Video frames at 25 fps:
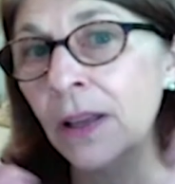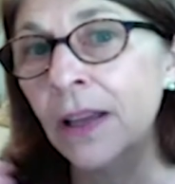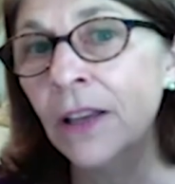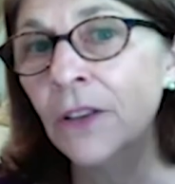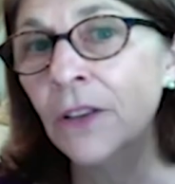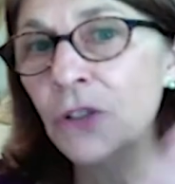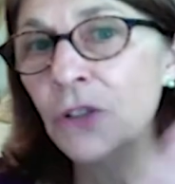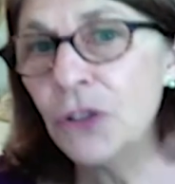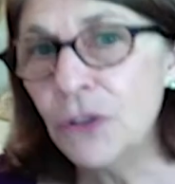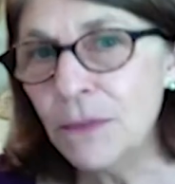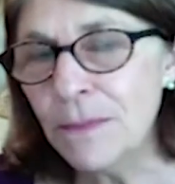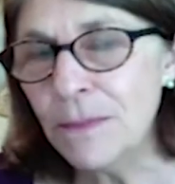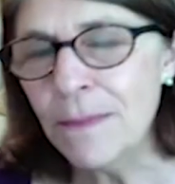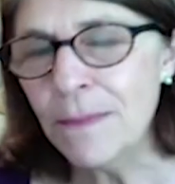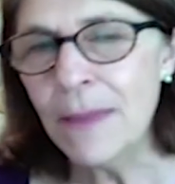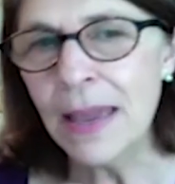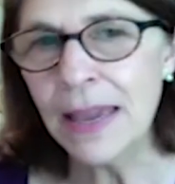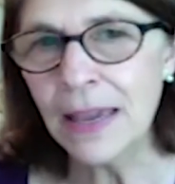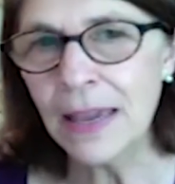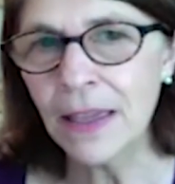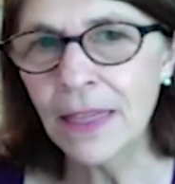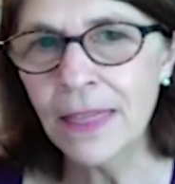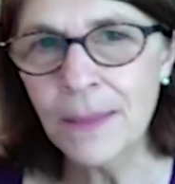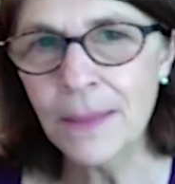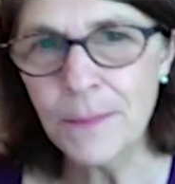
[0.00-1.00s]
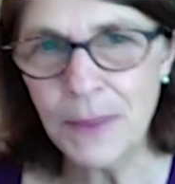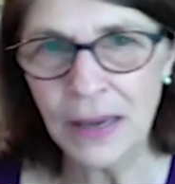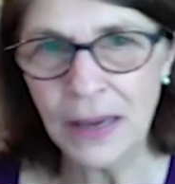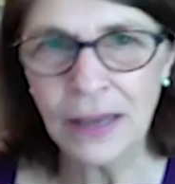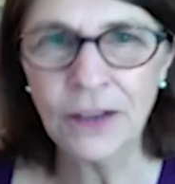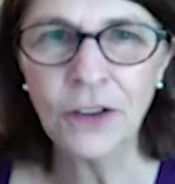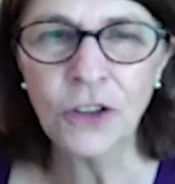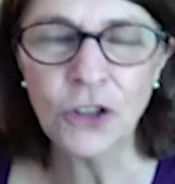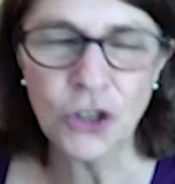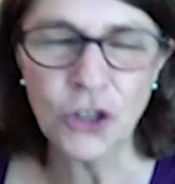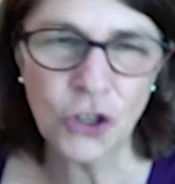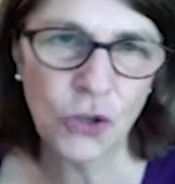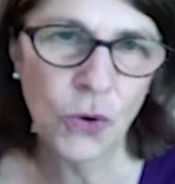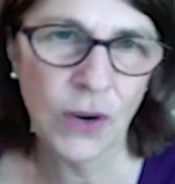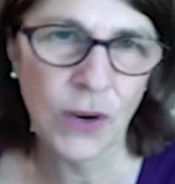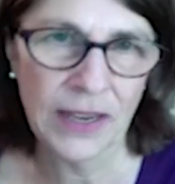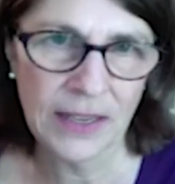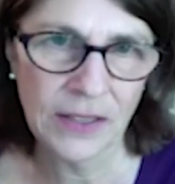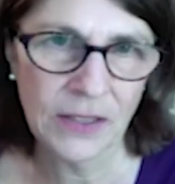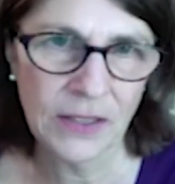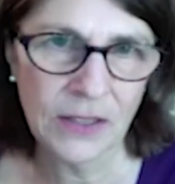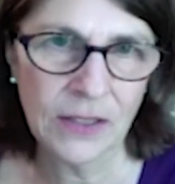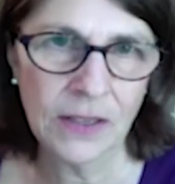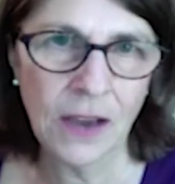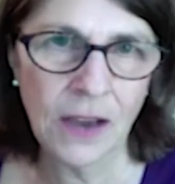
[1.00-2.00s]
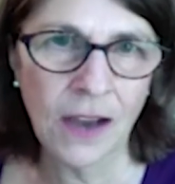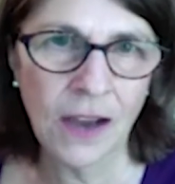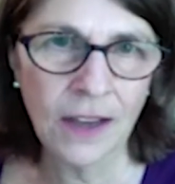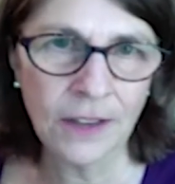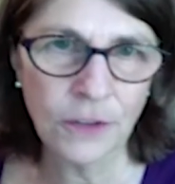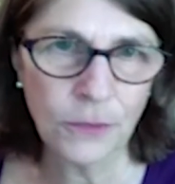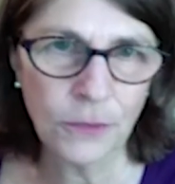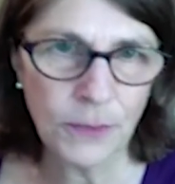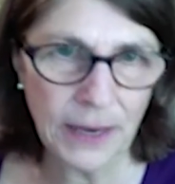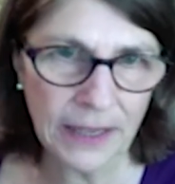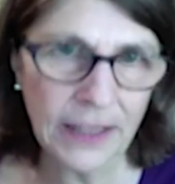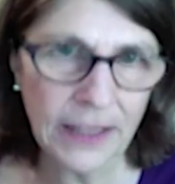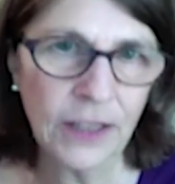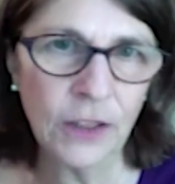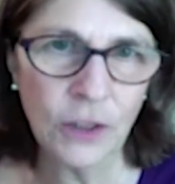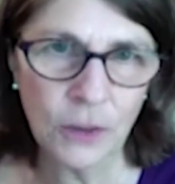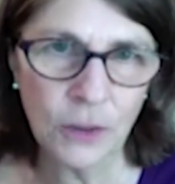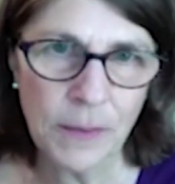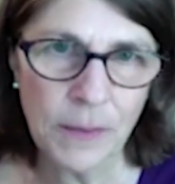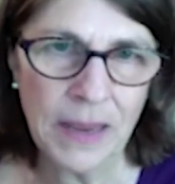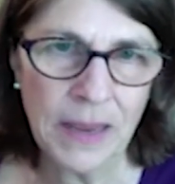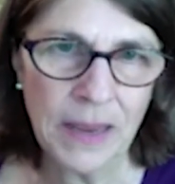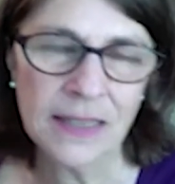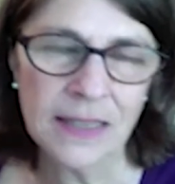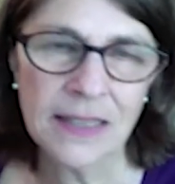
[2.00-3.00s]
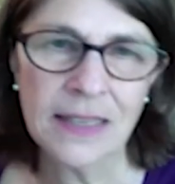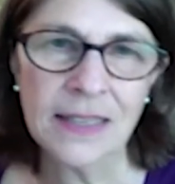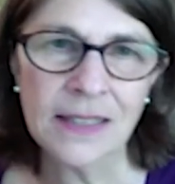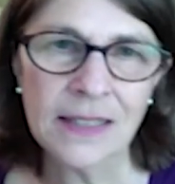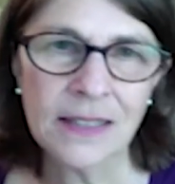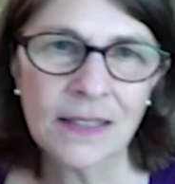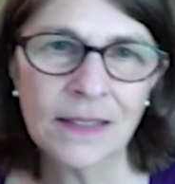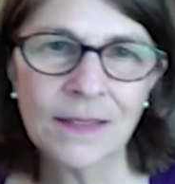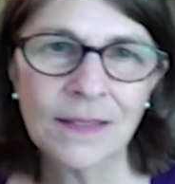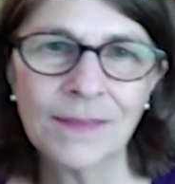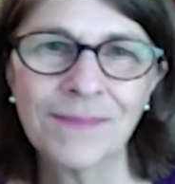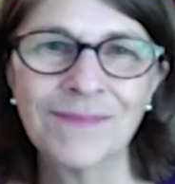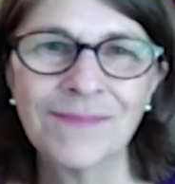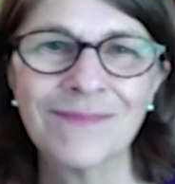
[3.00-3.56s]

to make the better choice on a regular basis.